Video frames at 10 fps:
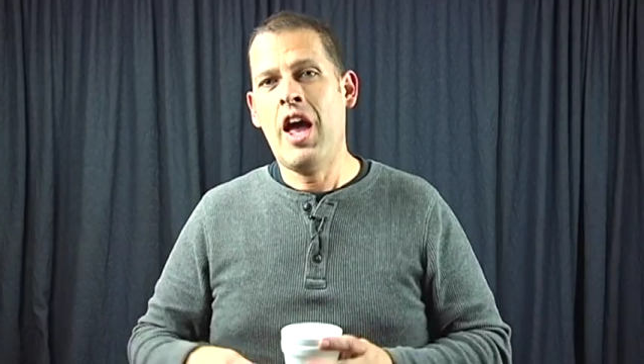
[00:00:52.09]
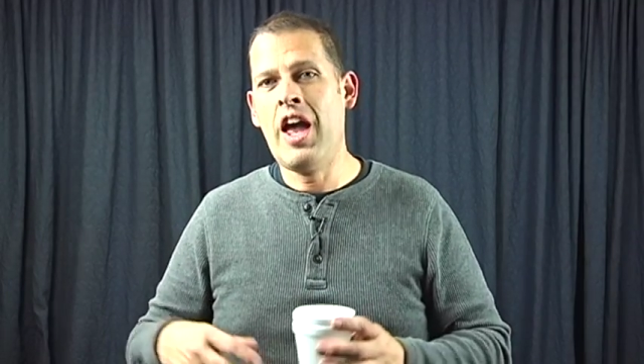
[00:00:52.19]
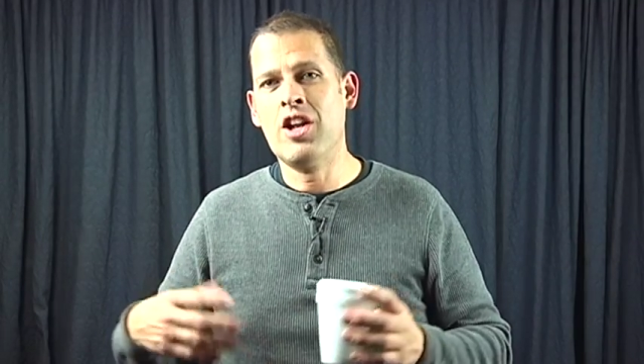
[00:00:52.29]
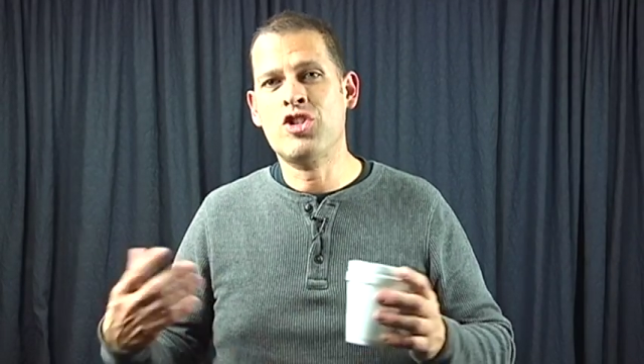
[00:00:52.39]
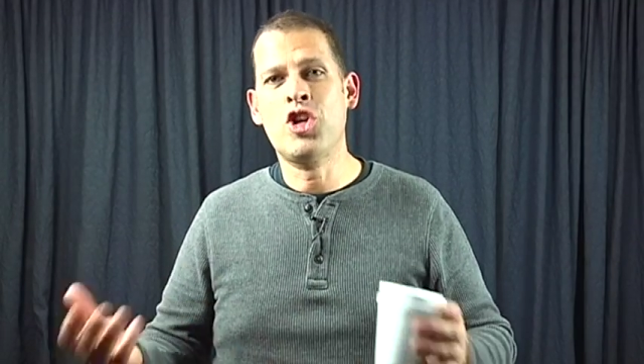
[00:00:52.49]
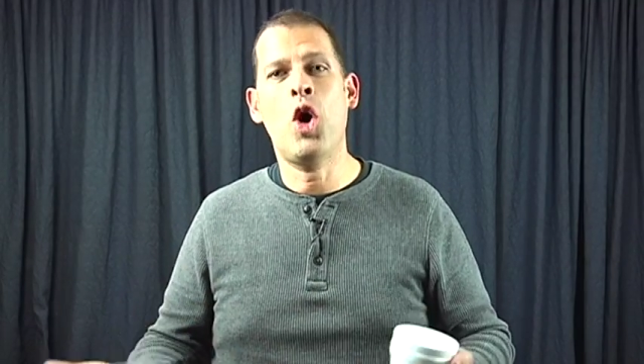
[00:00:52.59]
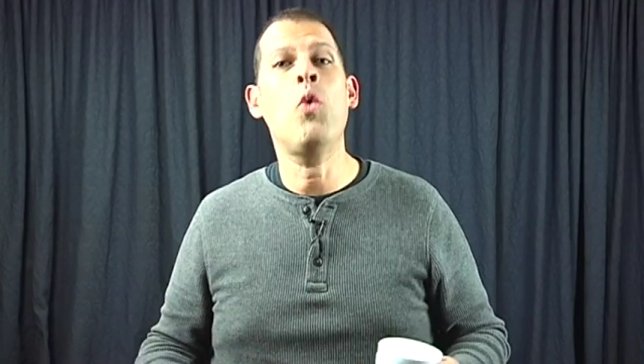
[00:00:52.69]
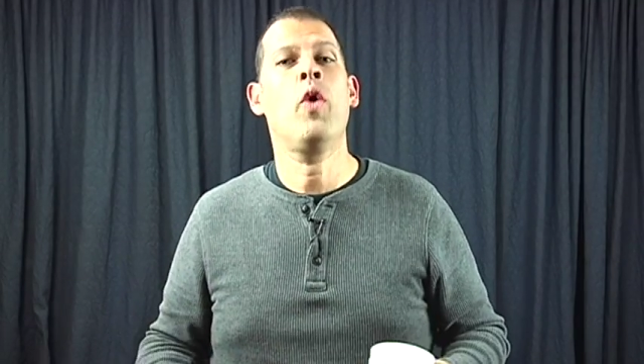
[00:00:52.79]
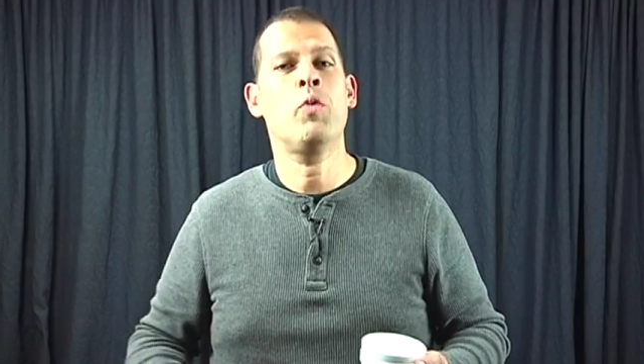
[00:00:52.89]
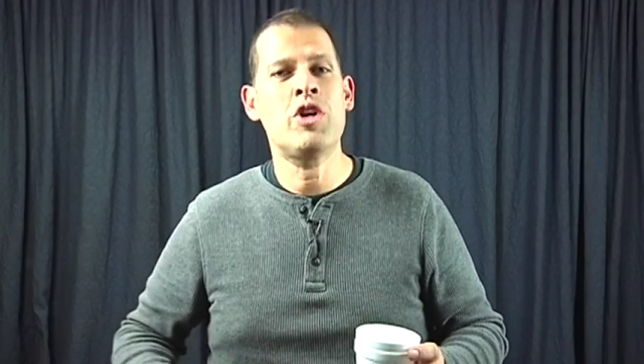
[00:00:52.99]
And so
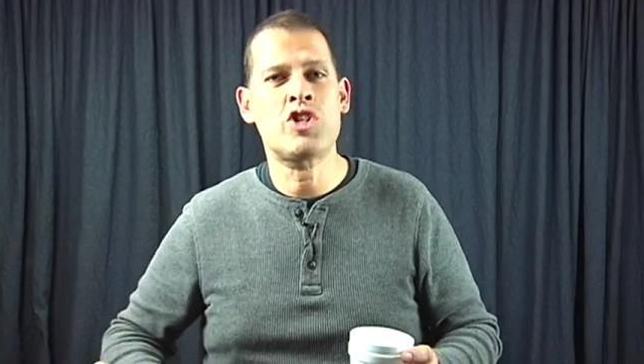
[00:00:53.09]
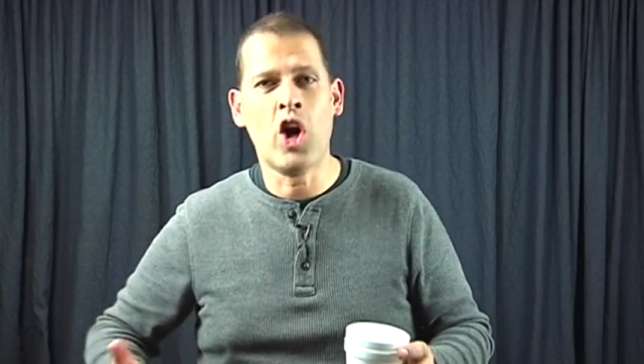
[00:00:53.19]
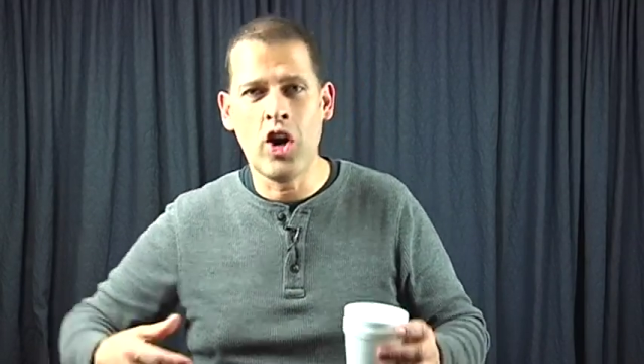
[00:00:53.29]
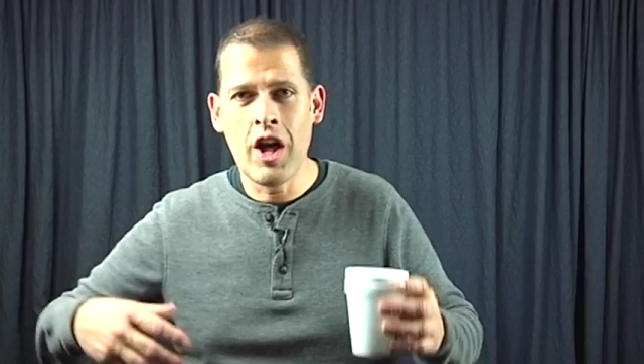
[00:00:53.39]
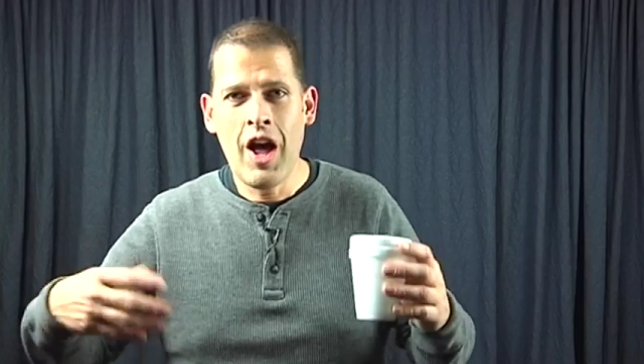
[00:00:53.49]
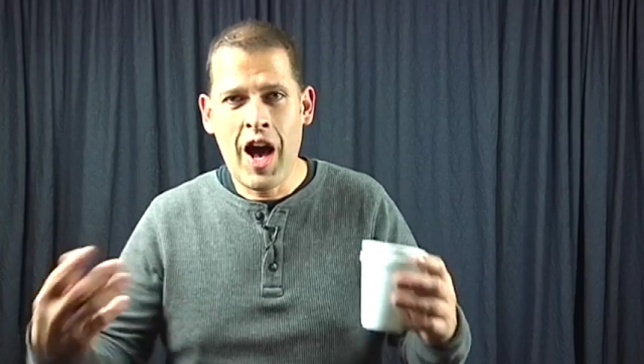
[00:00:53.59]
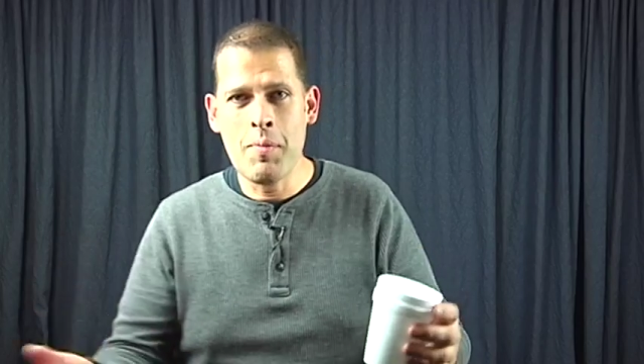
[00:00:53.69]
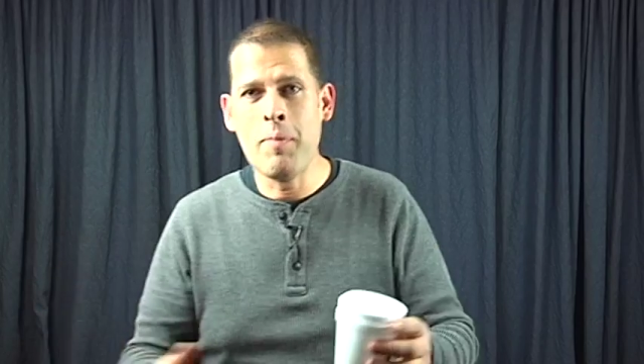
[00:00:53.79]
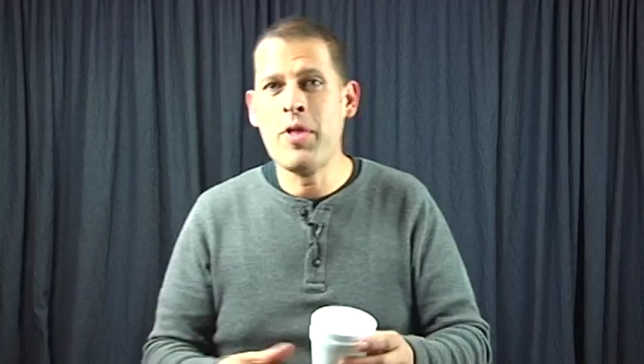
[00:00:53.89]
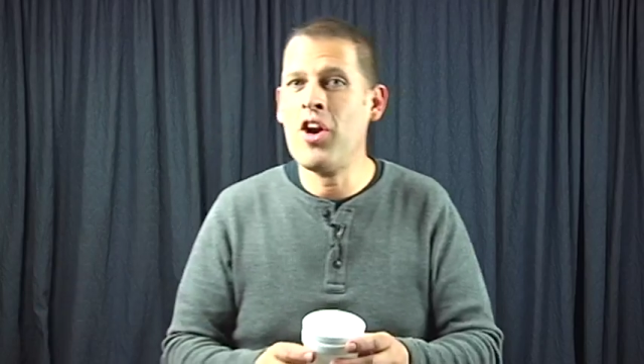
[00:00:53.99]
when we start,
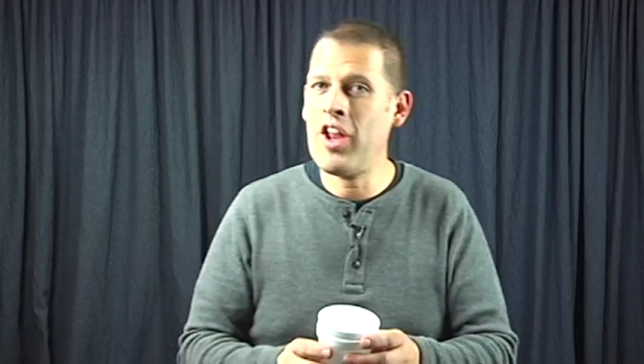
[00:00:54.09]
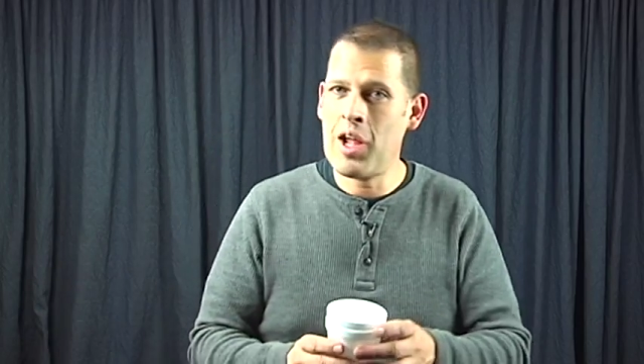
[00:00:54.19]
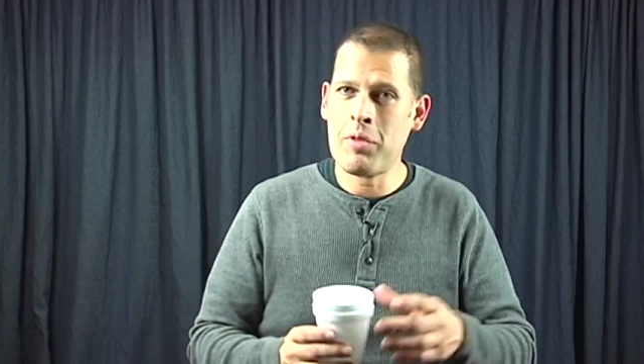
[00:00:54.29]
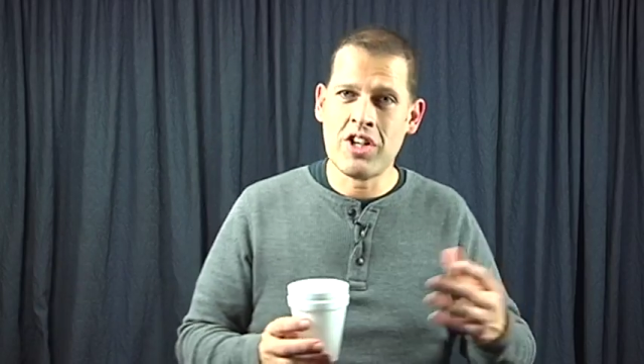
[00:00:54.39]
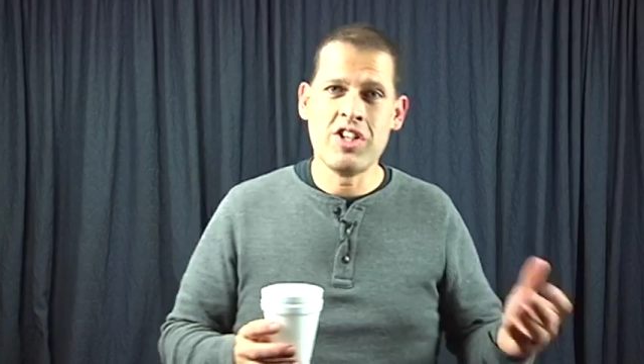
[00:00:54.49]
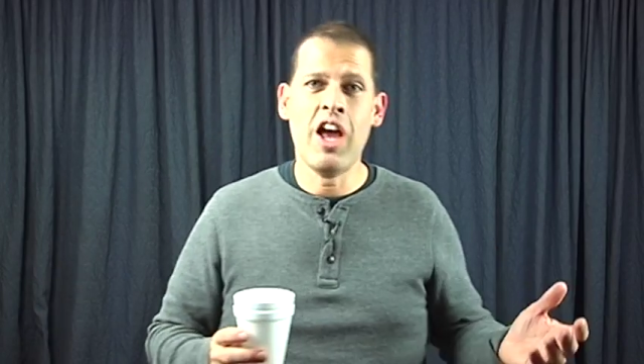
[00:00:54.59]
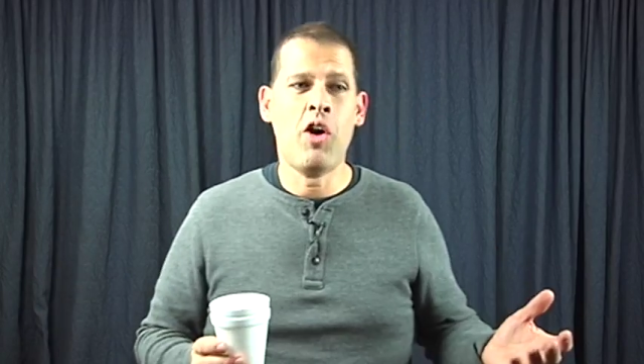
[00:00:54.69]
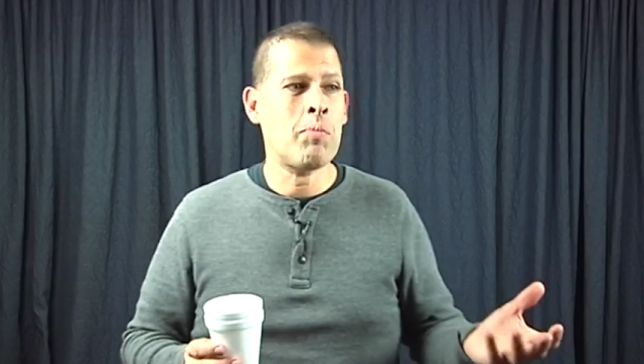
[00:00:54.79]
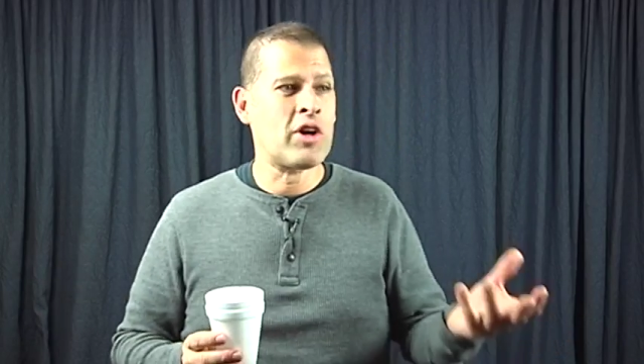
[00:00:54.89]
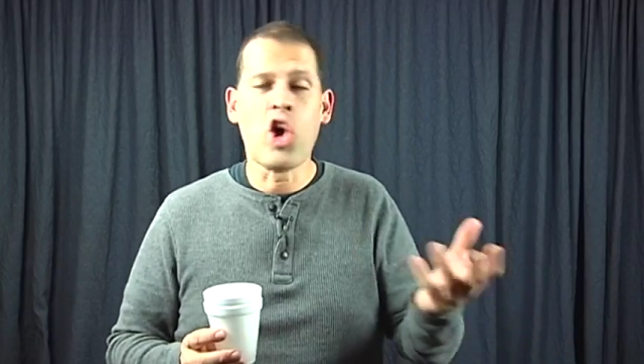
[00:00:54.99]
I'm up there and I'm going
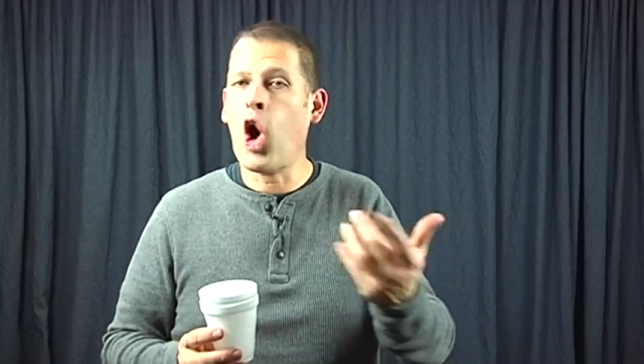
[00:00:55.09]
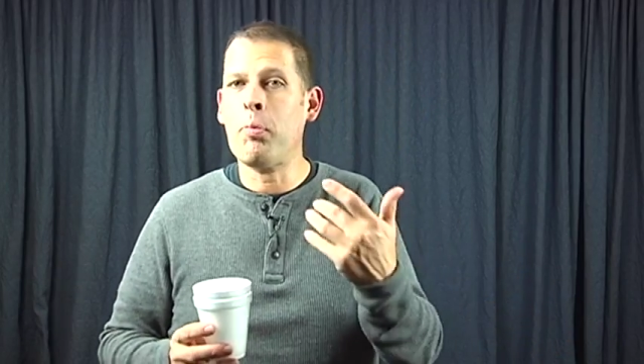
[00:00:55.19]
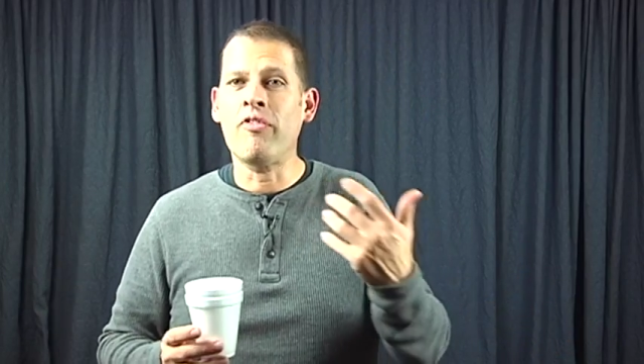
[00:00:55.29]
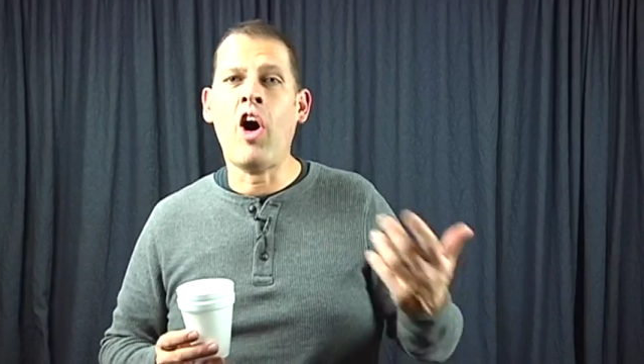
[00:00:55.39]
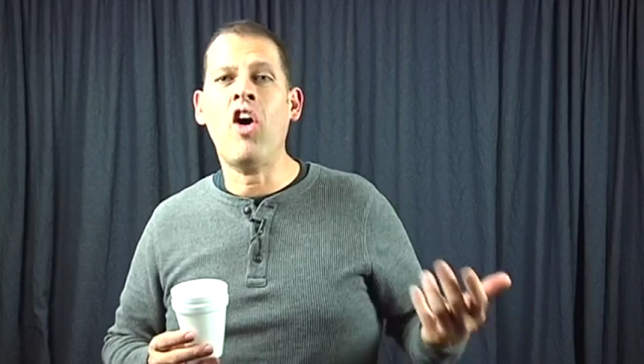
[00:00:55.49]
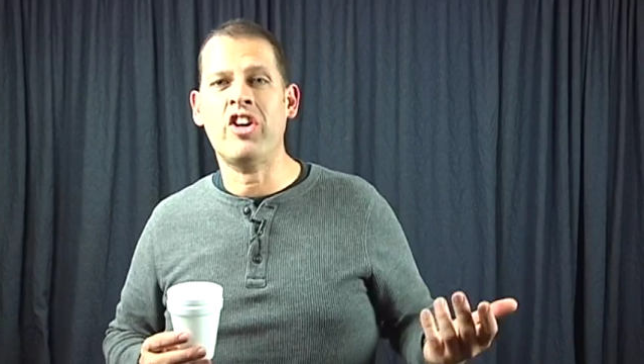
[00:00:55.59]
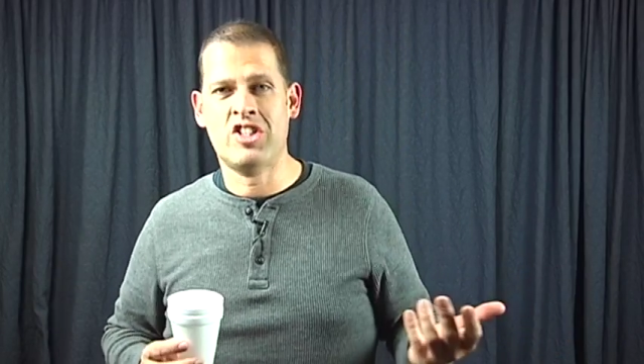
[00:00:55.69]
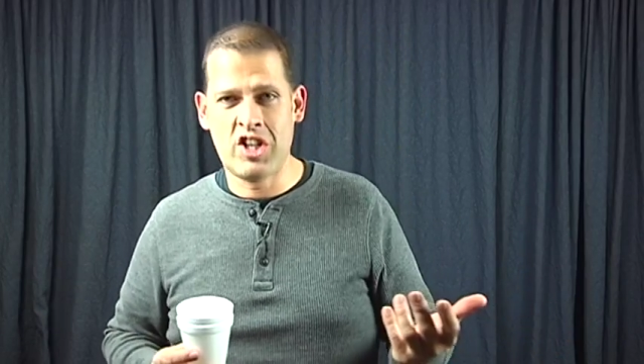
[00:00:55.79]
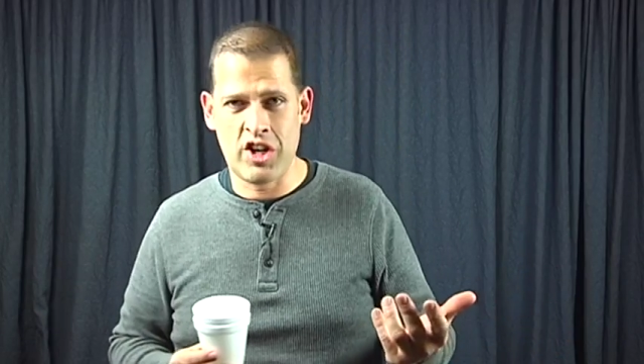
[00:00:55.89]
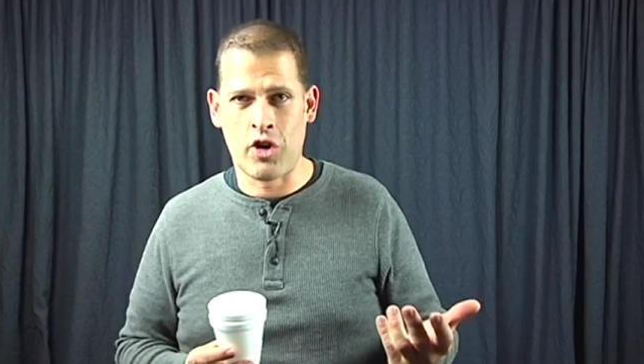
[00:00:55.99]
to call up a
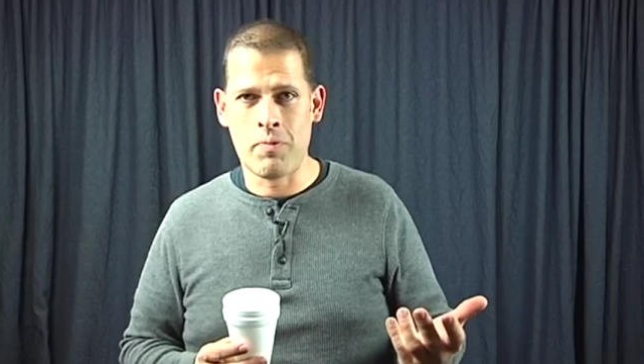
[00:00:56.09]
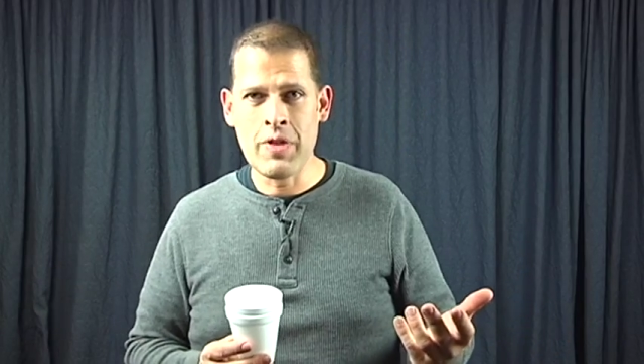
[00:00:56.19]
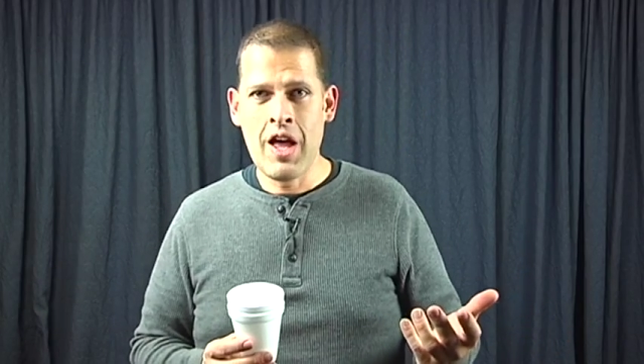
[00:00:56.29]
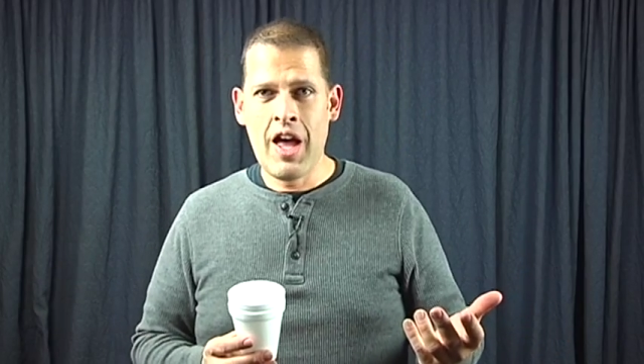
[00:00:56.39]
volunteer.